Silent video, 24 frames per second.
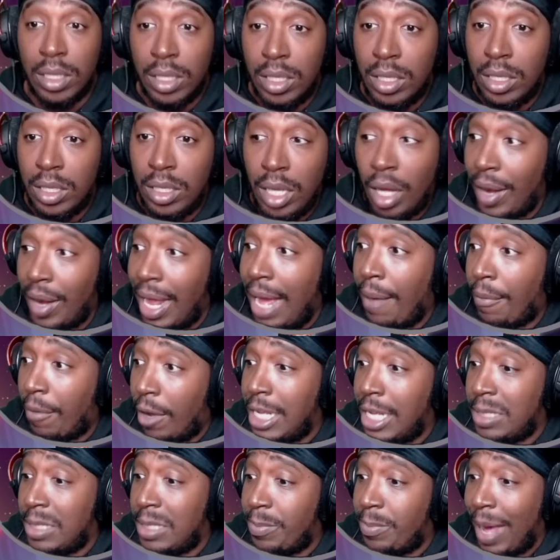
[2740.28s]
Yo, that
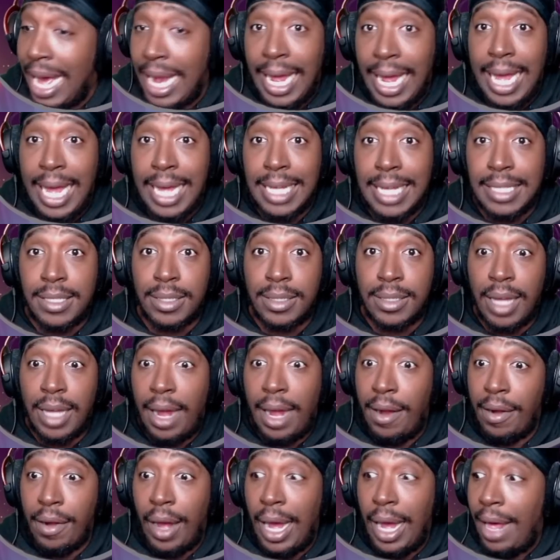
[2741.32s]
was badass. I
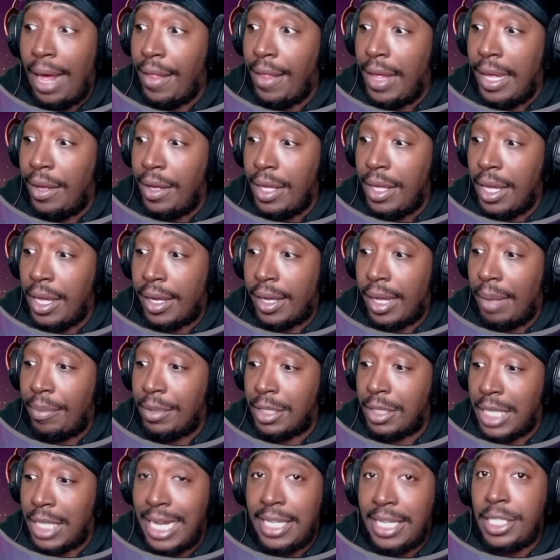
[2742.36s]
don't know how the hell he
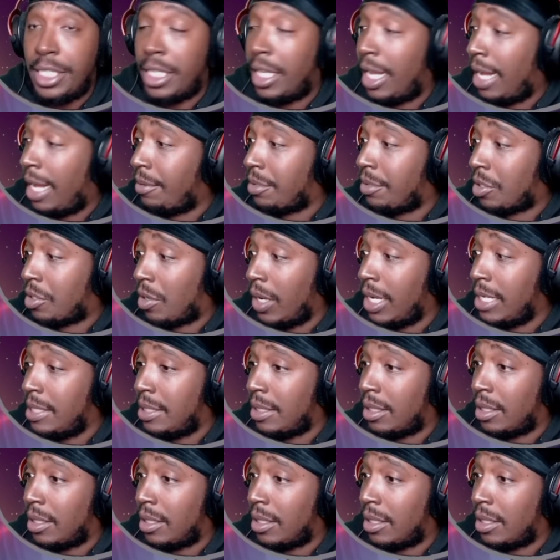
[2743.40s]
accomplished that shit. That was crazy.